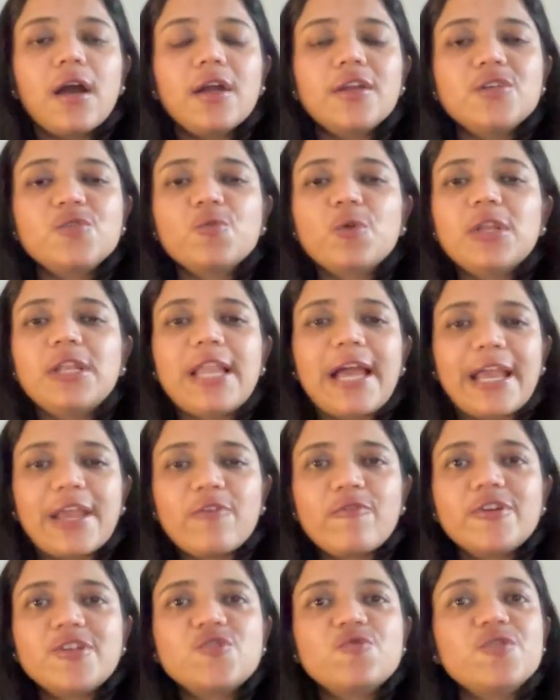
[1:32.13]
to a
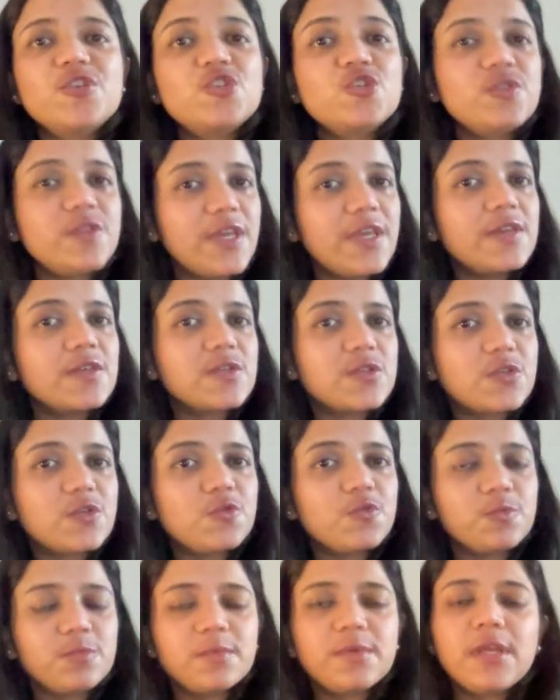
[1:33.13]
language which they
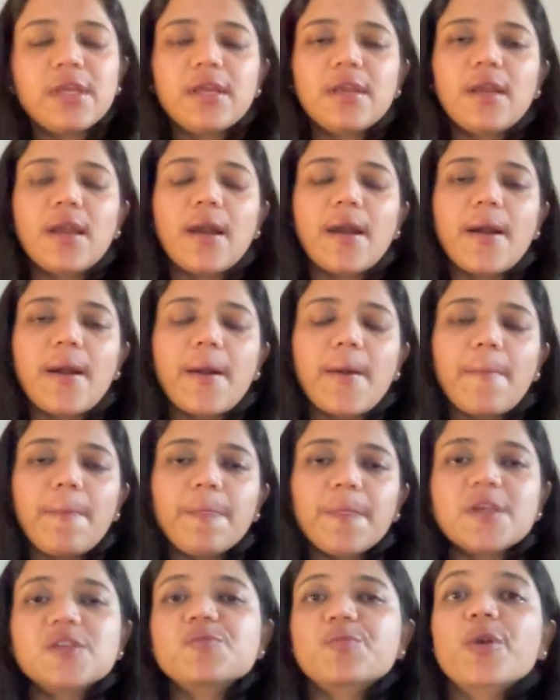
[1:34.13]
assume
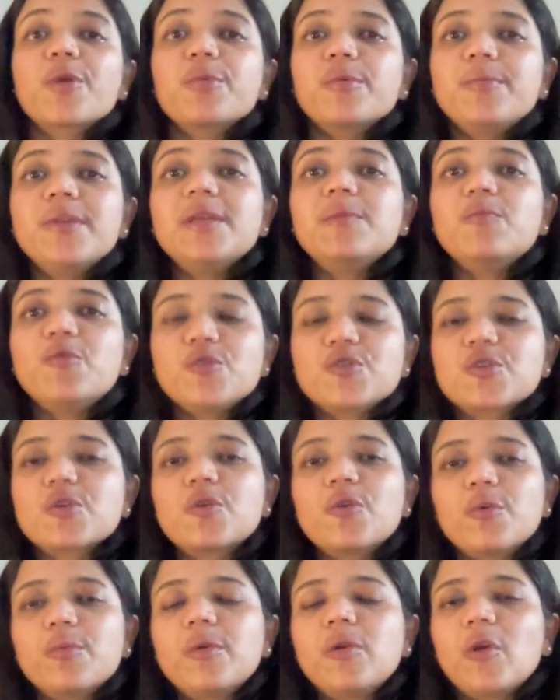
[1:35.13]
is probably most
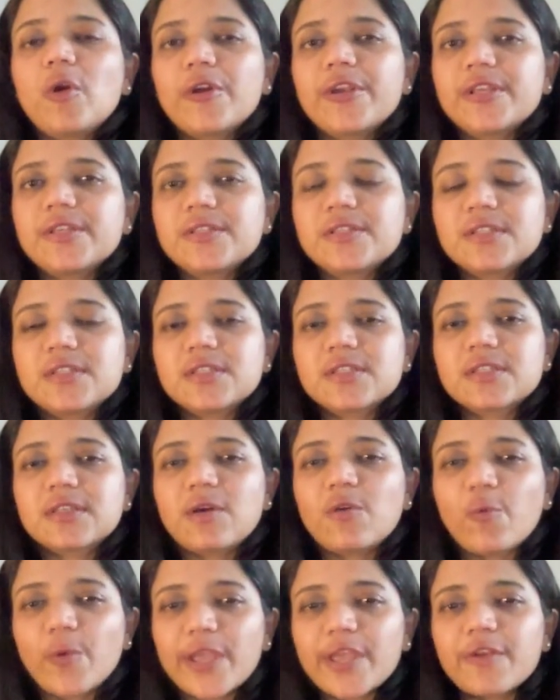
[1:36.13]
global audiences
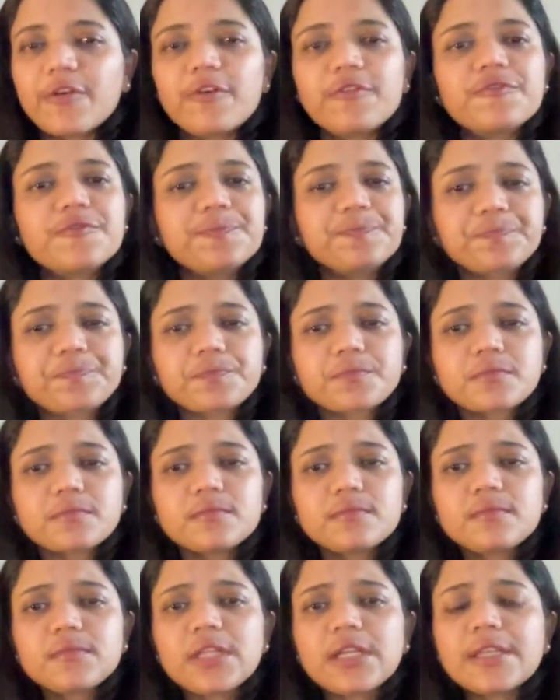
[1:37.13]
aware of.
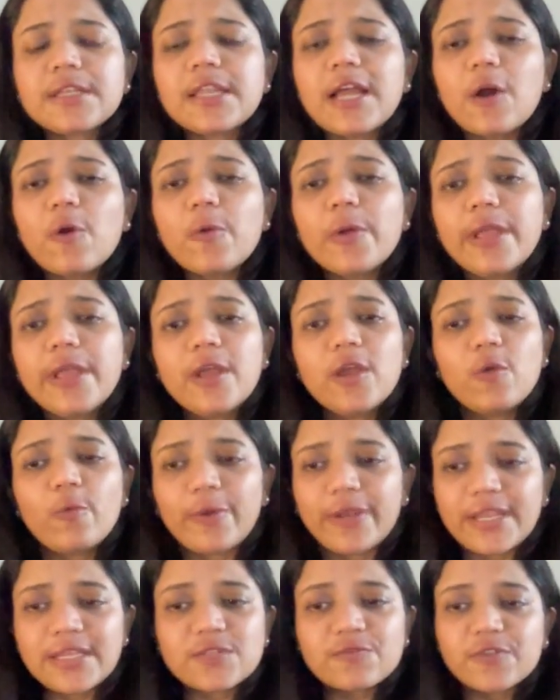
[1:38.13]
Now,
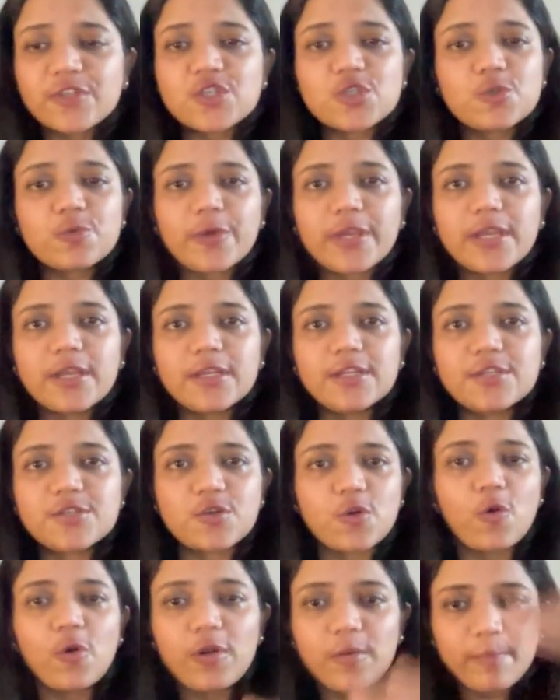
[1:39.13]
when I switch to
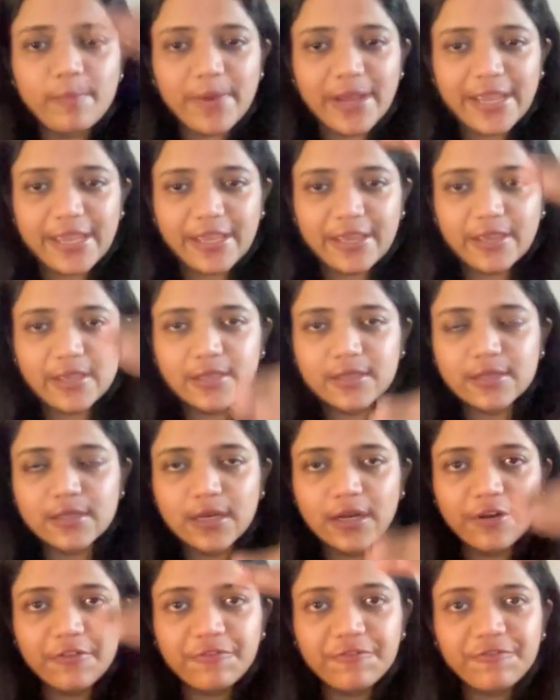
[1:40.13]
English, all my
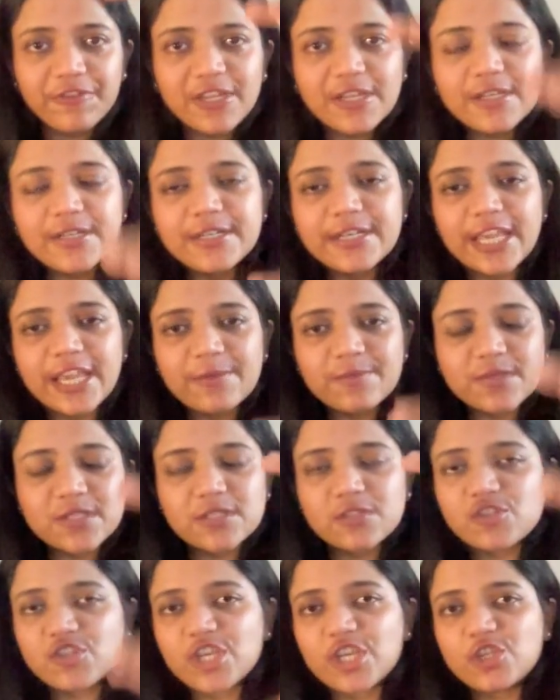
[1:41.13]
field
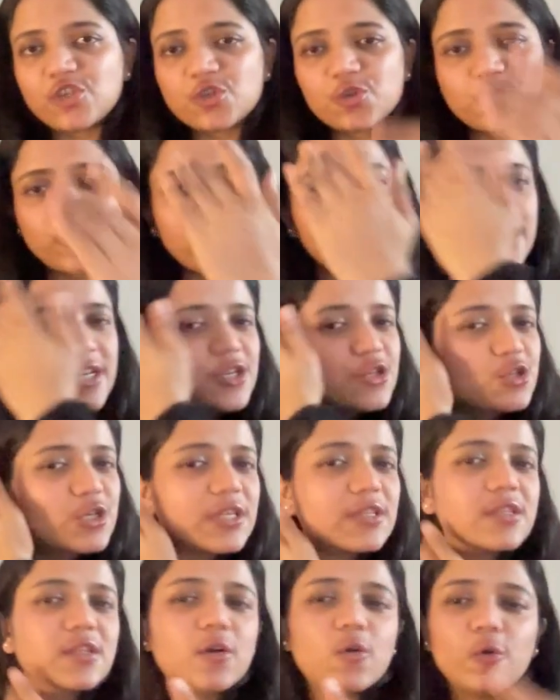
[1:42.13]
names change to English
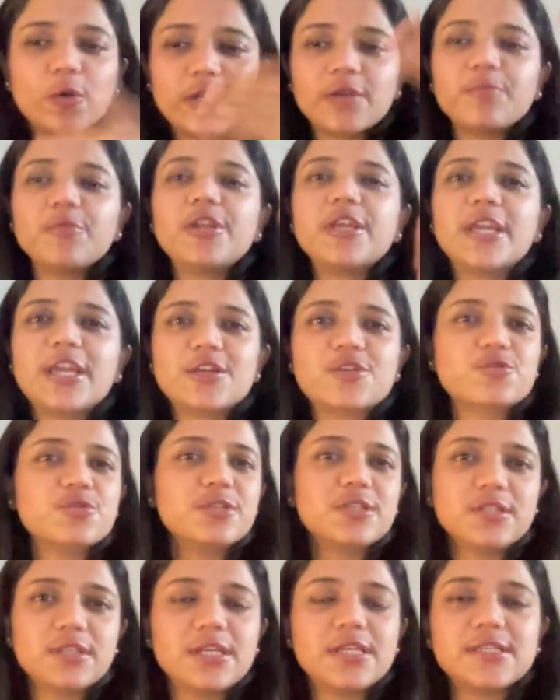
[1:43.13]
and the whole
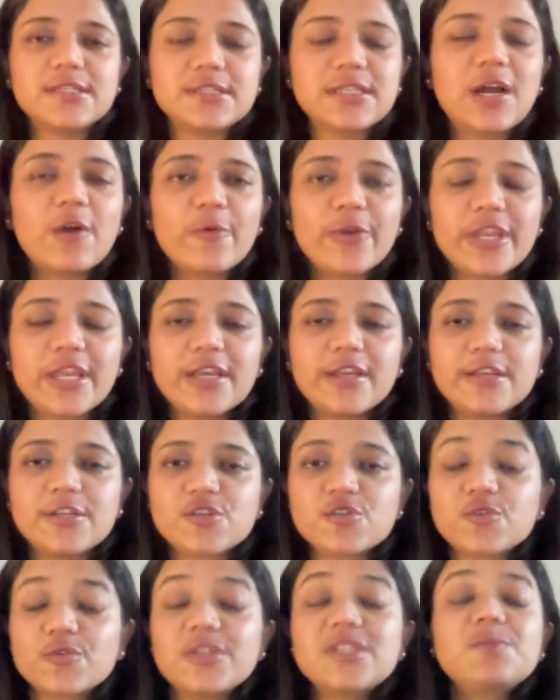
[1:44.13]
communication is now in
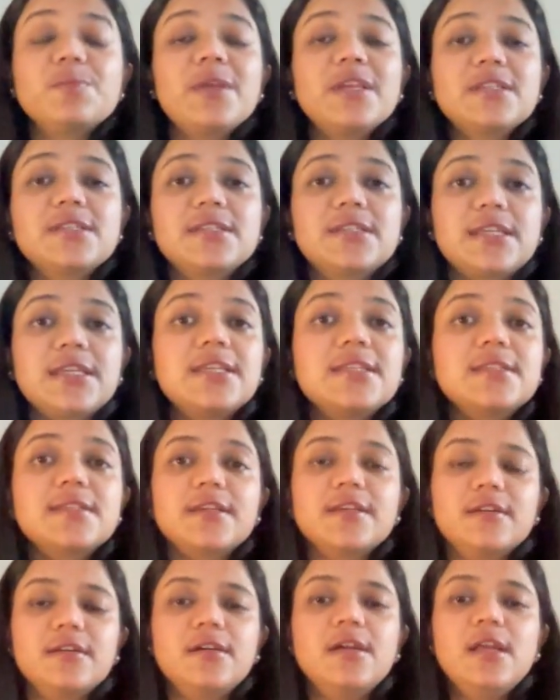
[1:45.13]
English. So it makes it
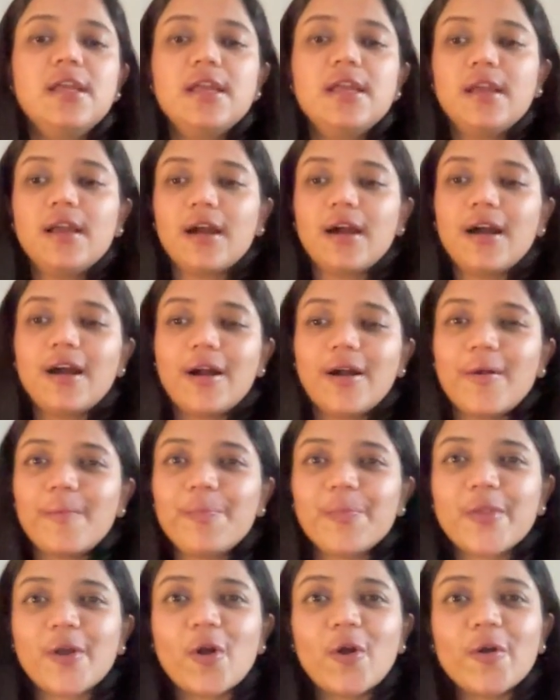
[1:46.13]
easier
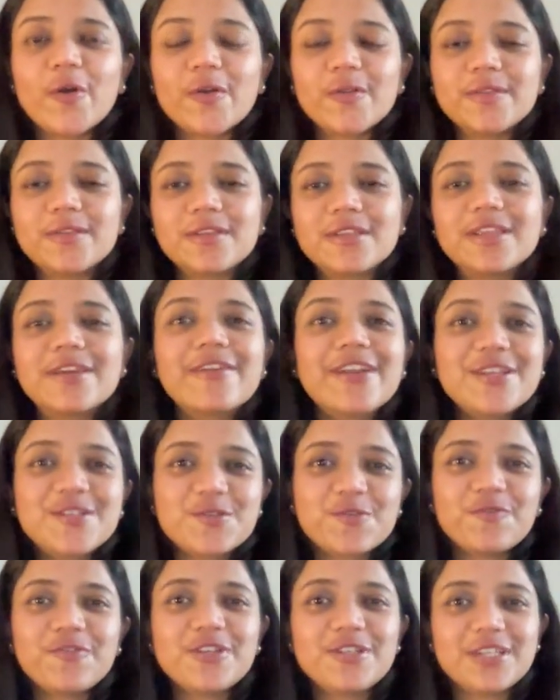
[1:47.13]
on the
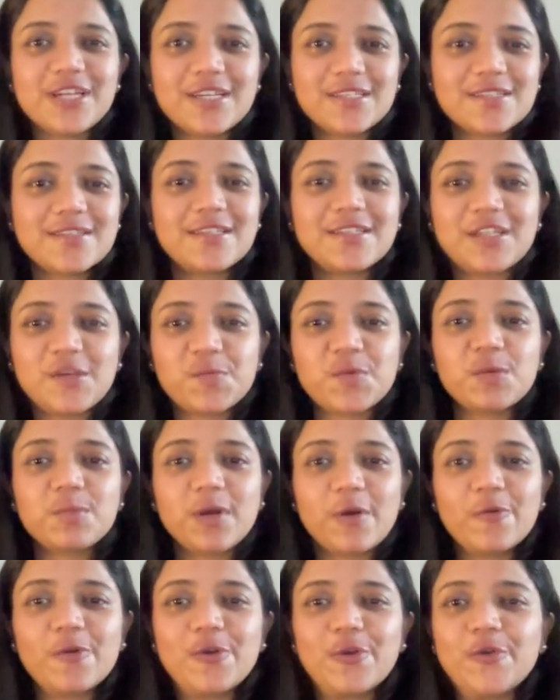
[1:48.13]
rest of the task that I'm
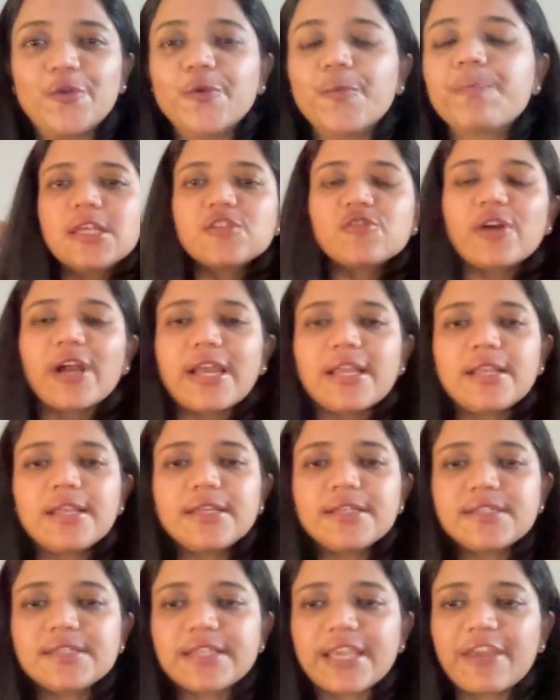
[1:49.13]
about to do. So I'll
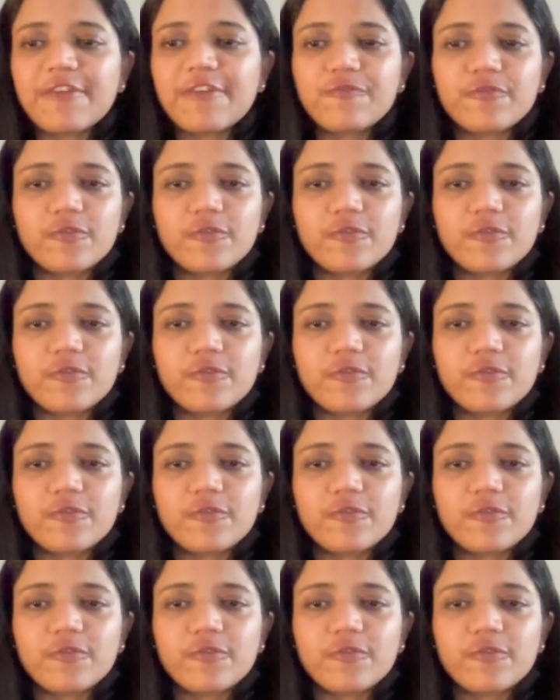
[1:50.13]
hit save